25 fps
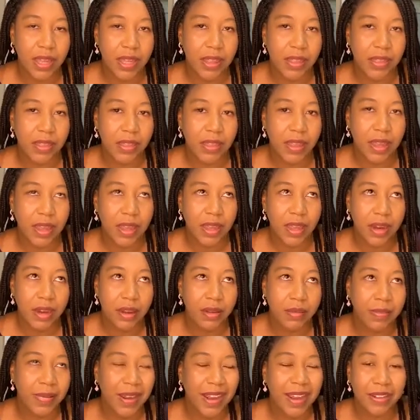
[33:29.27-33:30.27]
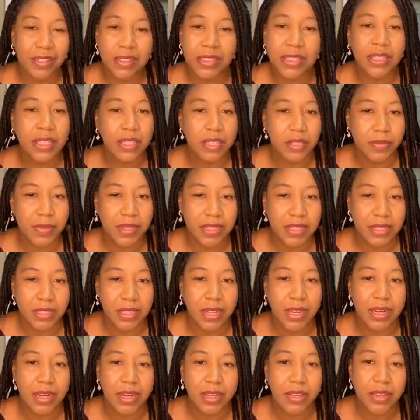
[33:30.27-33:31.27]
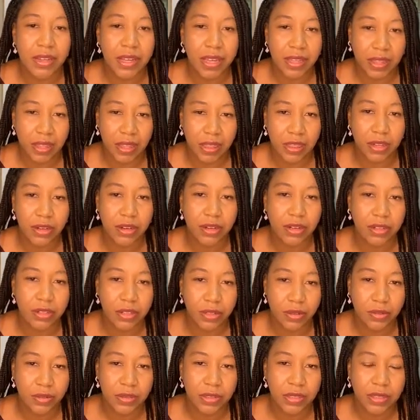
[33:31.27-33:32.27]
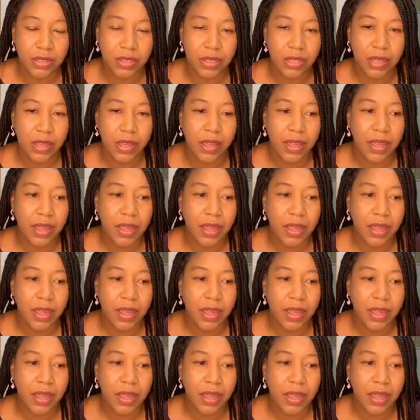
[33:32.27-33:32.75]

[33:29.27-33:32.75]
And then about 6 months later, you get the third dose.